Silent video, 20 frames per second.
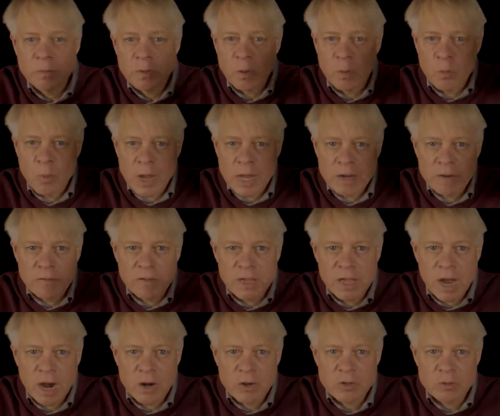the weight of
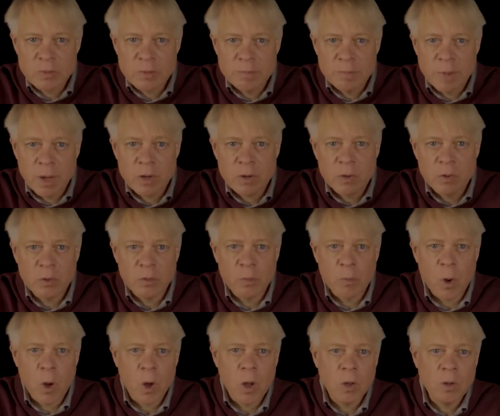the arch would buckle the
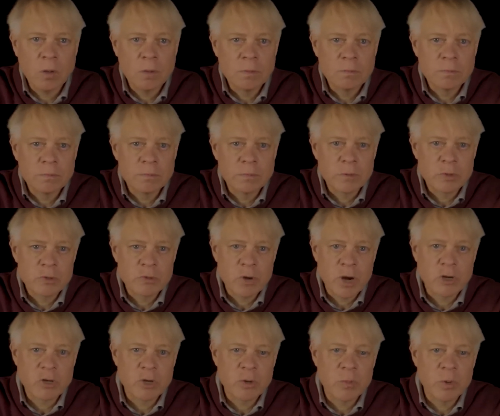wall, the
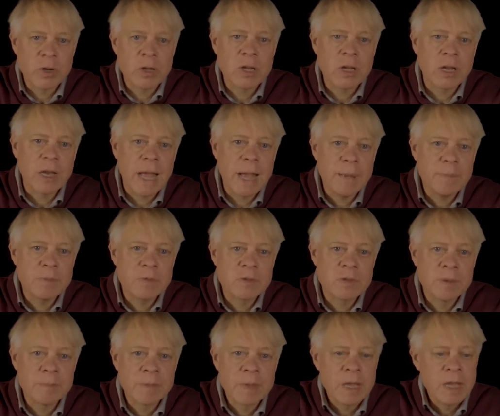structure would collapse.